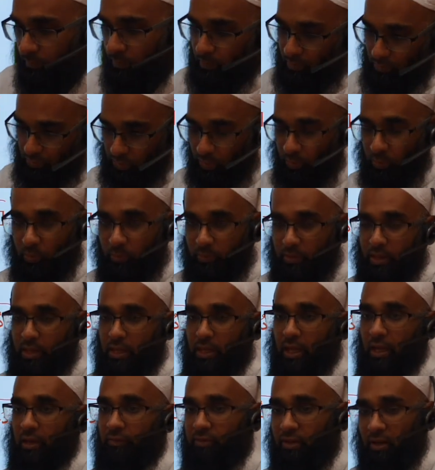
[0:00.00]
So,
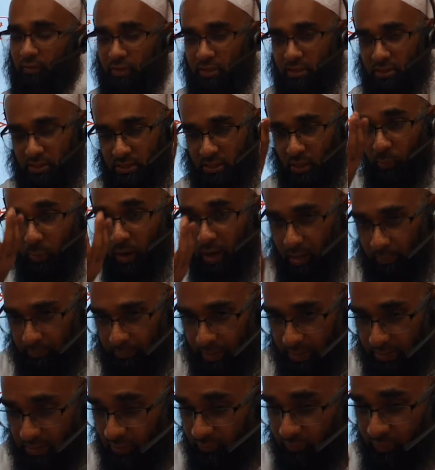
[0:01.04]
if you have a
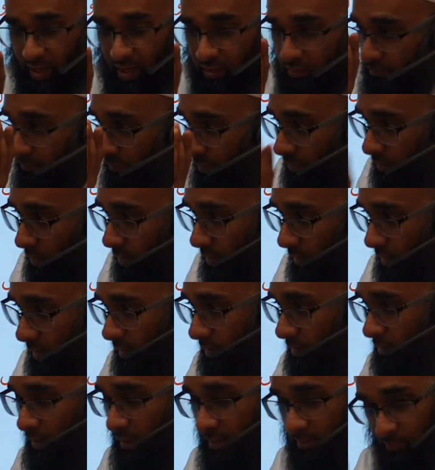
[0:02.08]
Jawab as a Fa'l
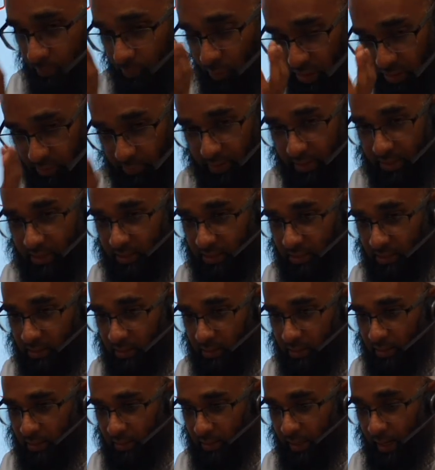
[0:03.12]
Mudari, Muthbat,
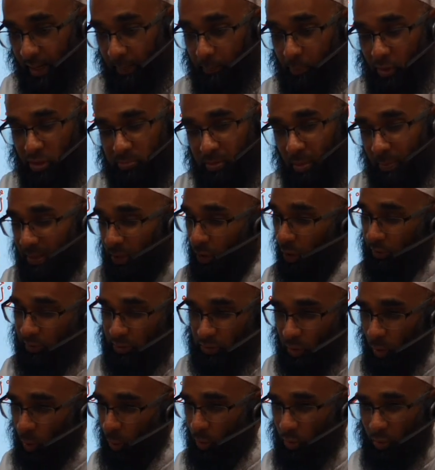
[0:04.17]
and Muthbat means on
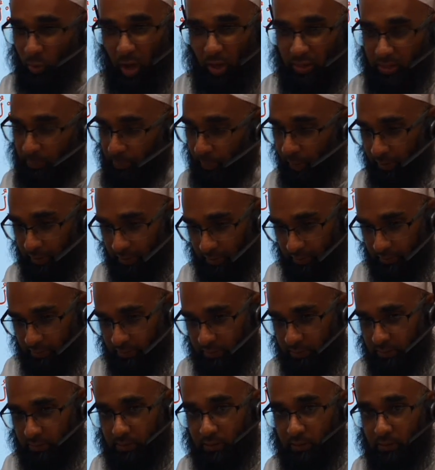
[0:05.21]
its own, no other
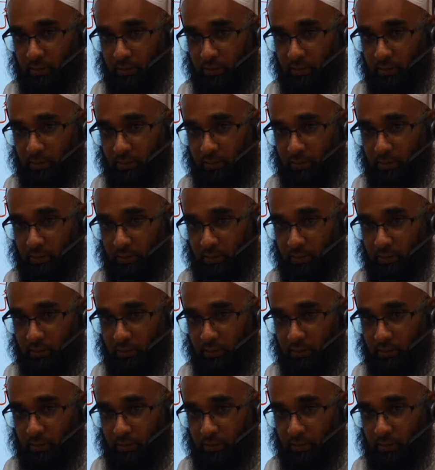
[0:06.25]
particles.